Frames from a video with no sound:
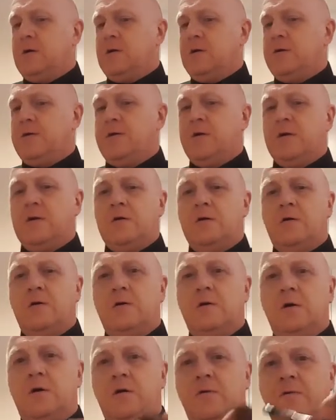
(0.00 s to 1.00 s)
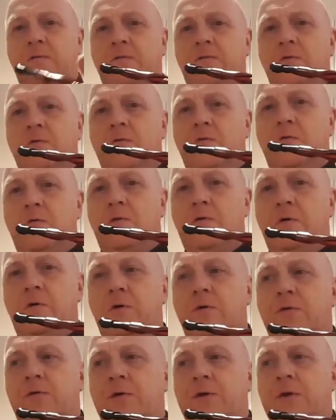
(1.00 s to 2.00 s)
I think I'll go for
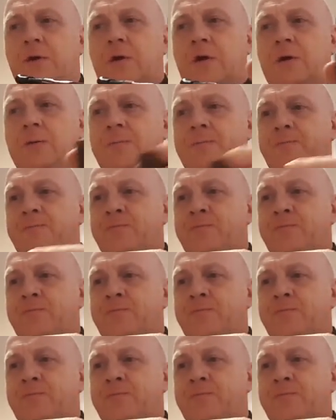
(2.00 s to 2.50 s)
the